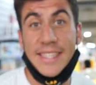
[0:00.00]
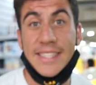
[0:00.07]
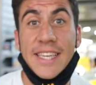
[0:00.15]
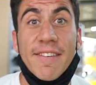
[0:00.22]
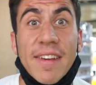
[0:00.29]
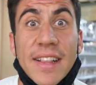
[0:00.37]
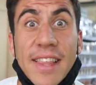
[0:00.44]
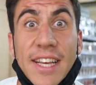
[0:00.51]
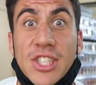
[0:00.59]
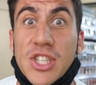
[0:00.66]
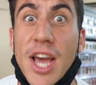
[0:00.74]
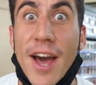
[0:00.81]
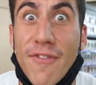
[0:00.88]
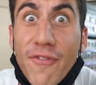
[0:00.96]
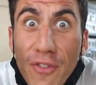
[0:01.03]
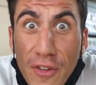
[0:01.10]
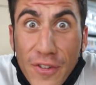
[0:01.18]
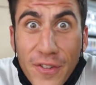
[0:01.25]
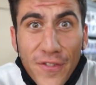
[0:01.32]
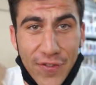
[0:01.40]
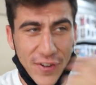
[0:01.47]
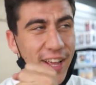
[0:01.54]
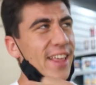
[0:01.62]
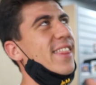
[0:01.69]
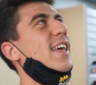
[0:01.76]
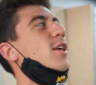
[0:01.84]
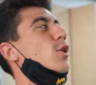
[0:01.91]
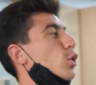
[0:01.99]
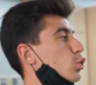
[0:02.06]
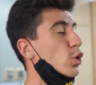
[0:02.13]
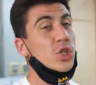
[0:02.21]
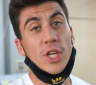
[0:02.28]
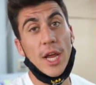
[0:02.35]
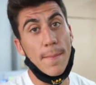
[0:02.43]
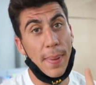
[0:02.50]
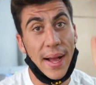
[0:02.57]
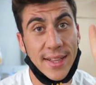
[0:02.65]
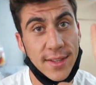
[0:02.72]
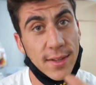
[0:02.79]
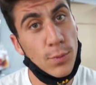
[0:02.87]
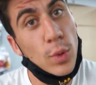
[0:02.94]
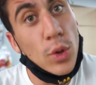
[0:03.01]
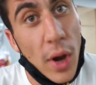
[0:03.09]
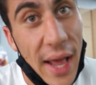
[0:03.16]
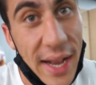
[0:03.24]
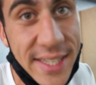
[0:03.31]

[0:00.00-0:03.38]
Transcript: He's giving the chair for free. Thank you to Jay, but we don't